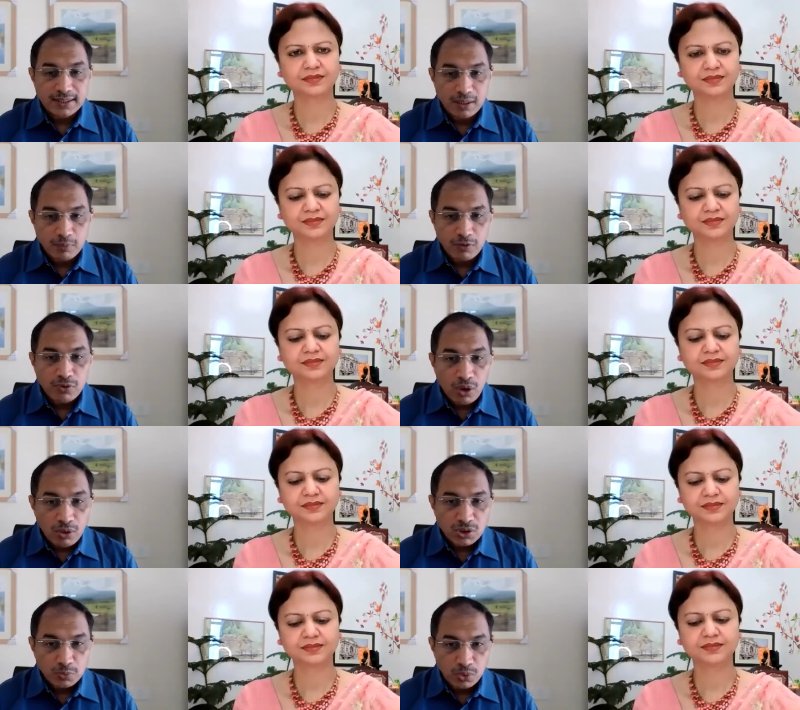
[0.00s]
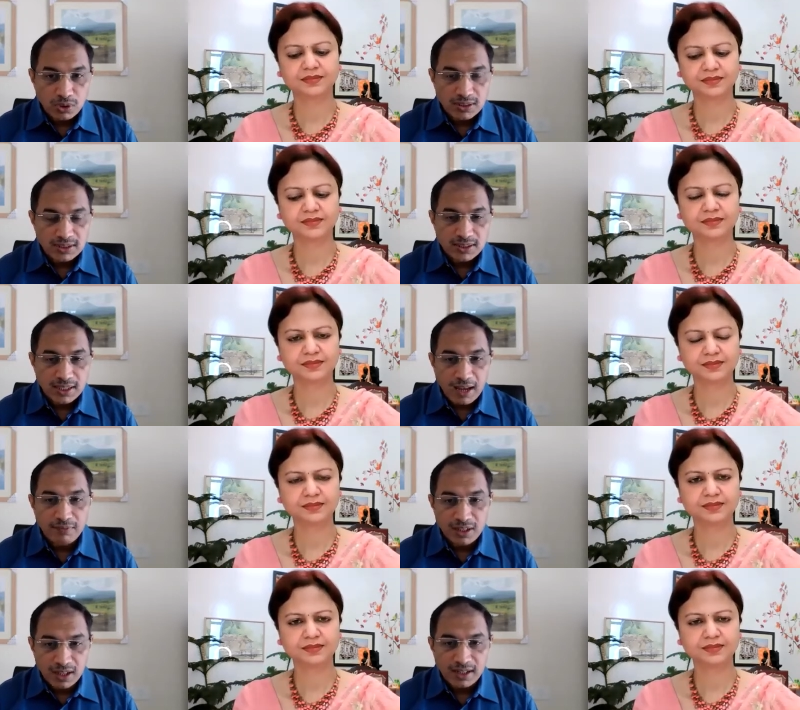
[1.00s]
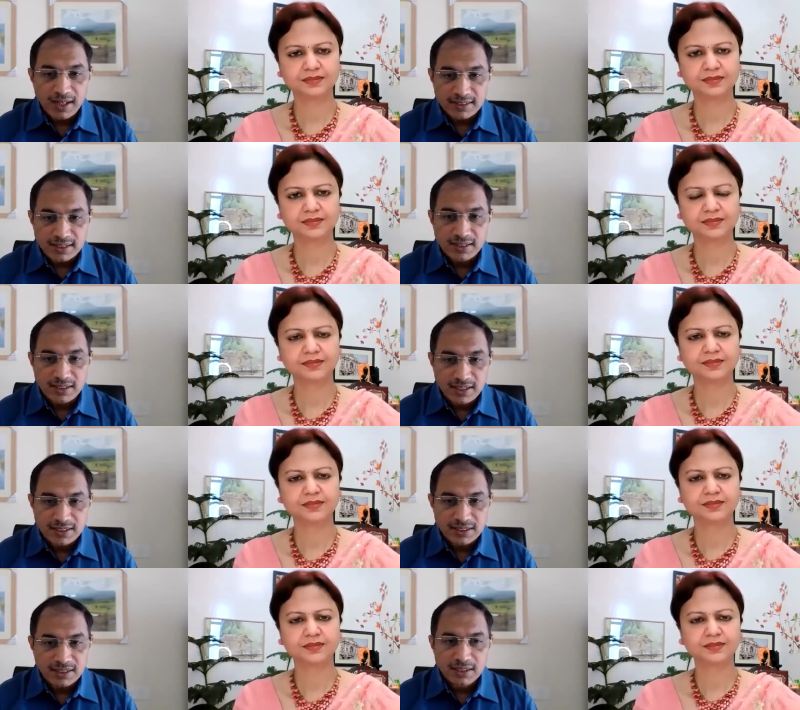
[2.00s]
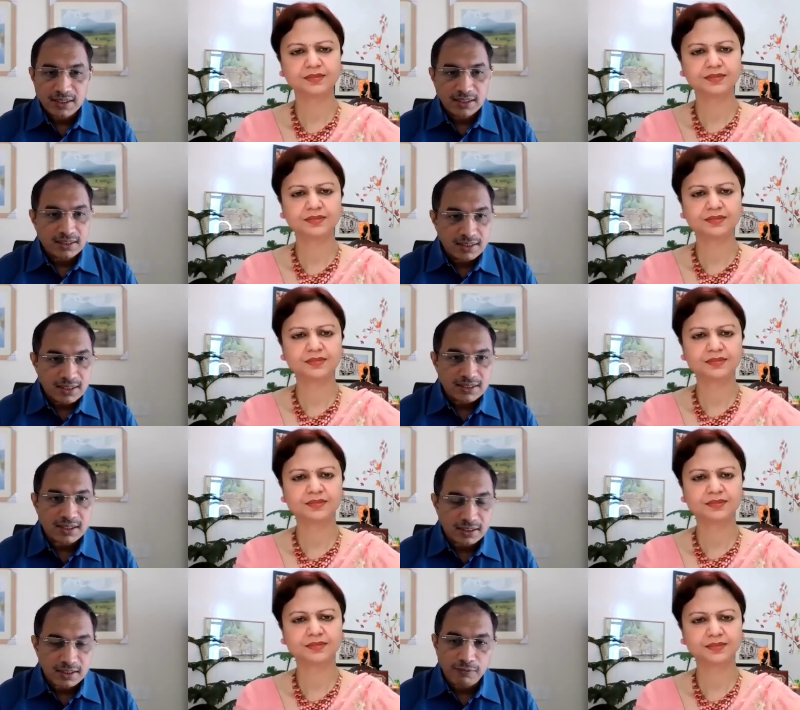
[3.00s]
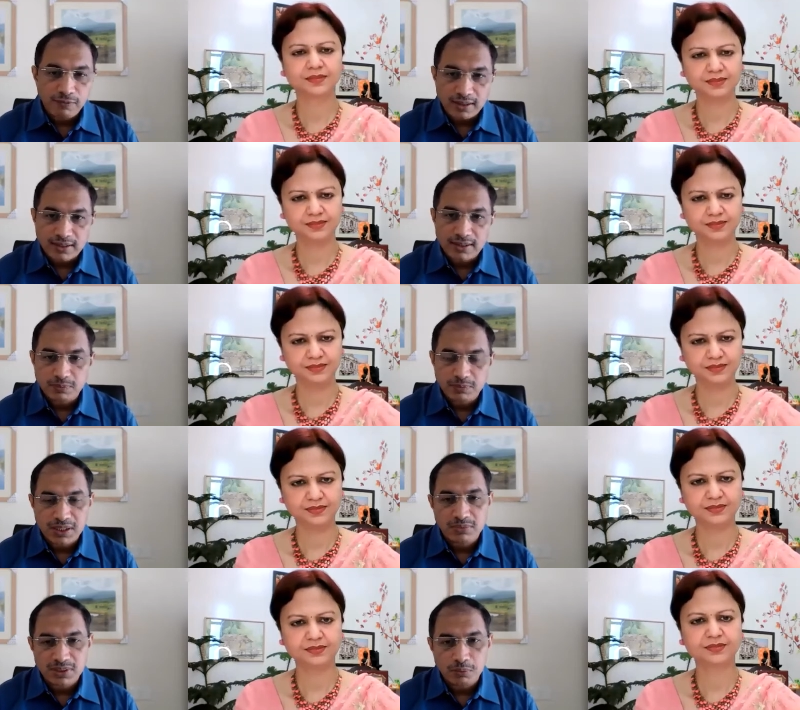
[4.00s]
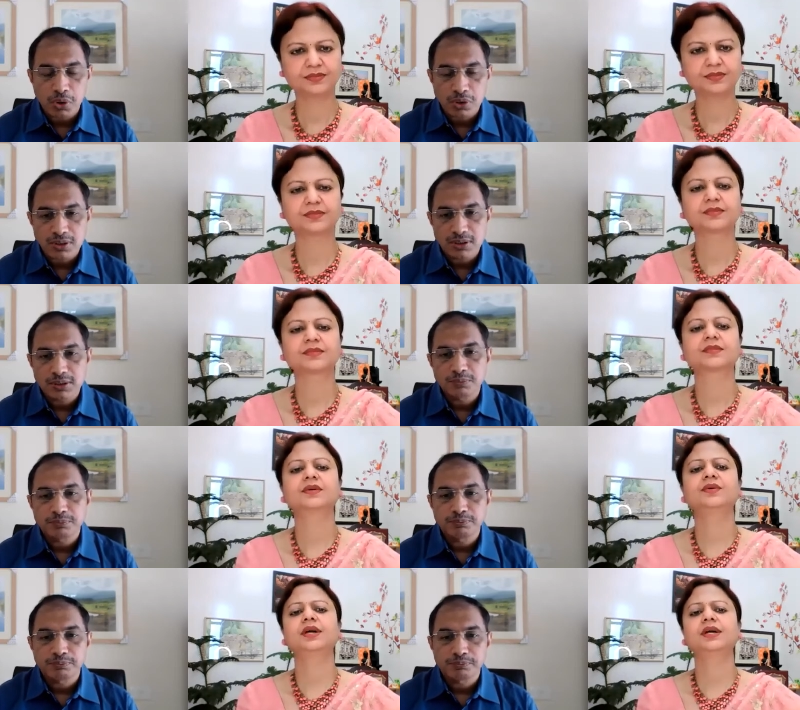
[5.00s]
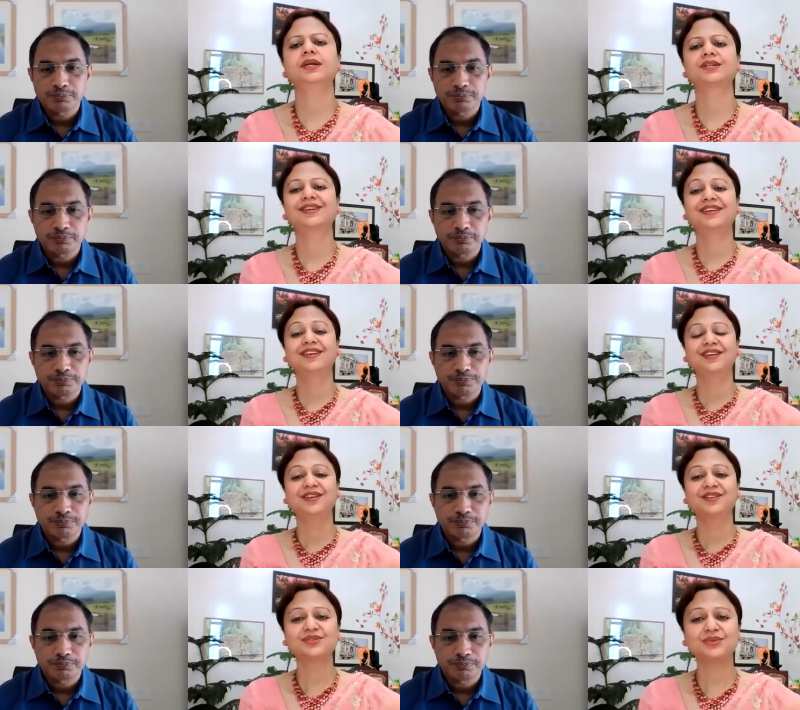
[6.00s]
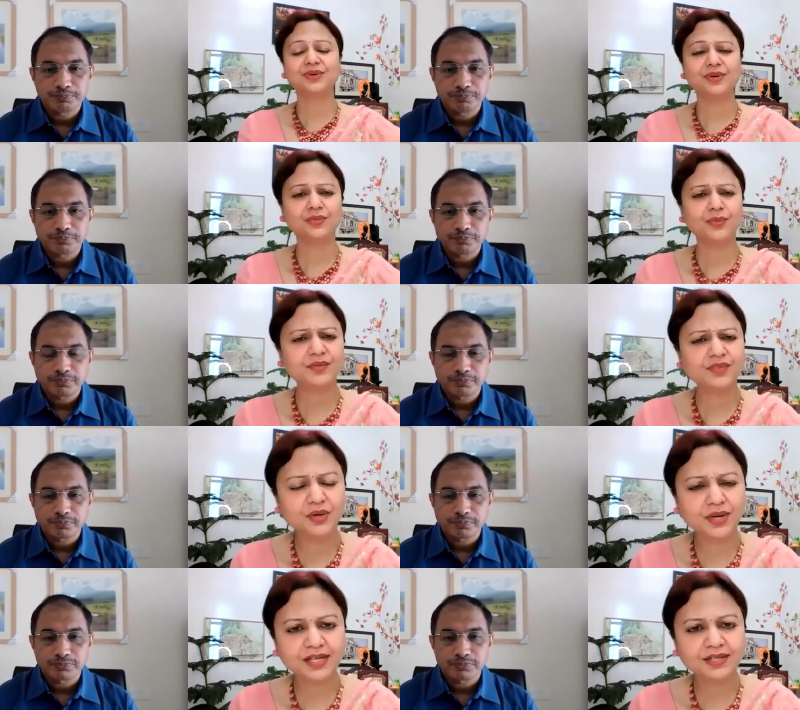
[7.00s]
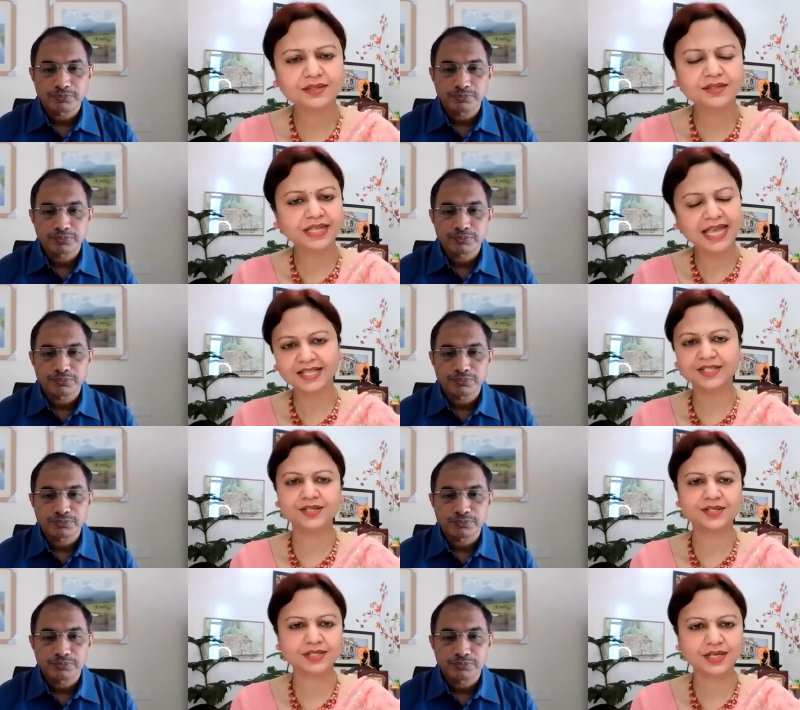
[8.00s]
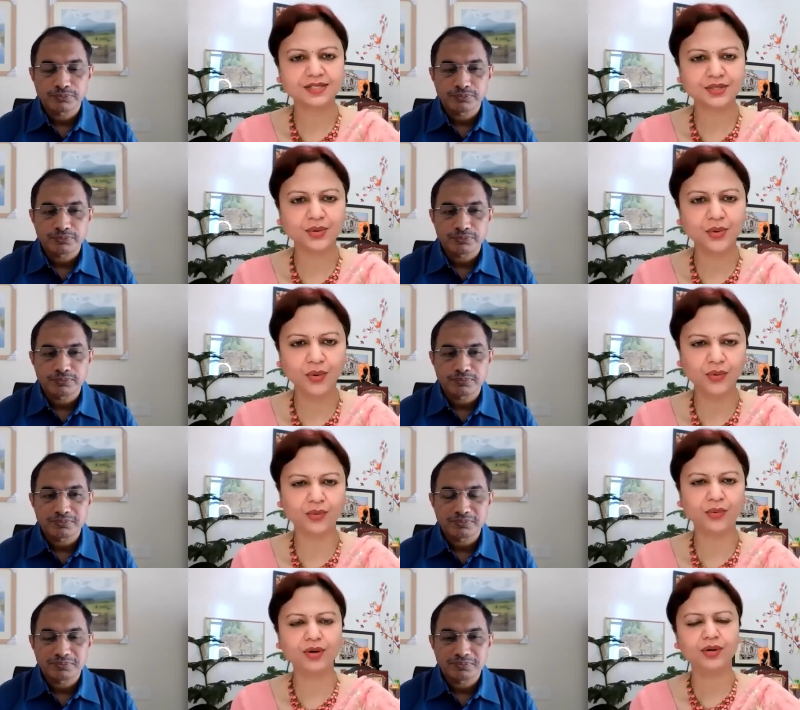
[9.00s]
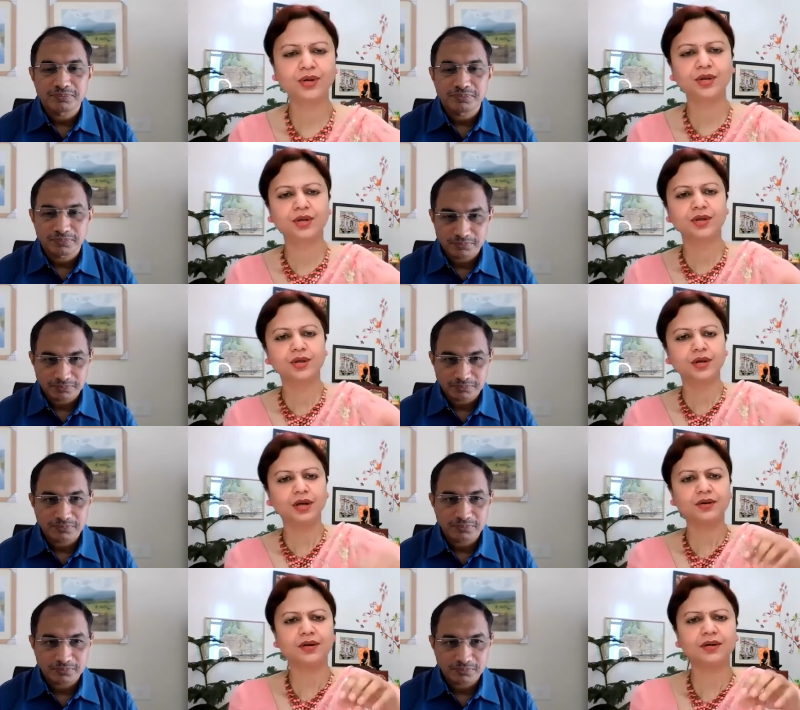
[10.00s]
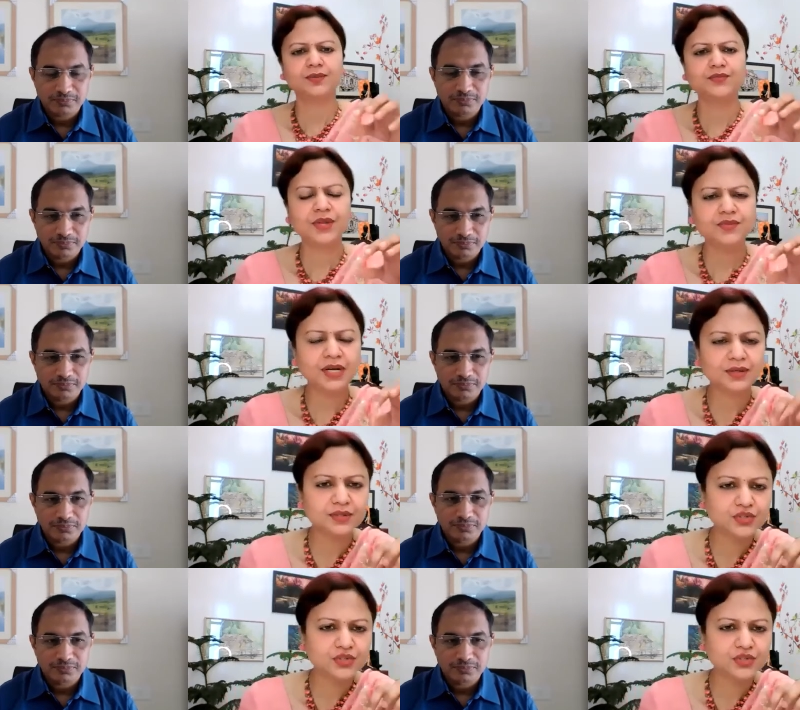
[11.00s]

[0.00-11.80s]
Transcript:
Speaker 1: the number of non-smokers having lung cancer increases. These other factors becomes important.
Speaker 2: Right. So uh, when we look at uh, cancers as a whole, uh, when we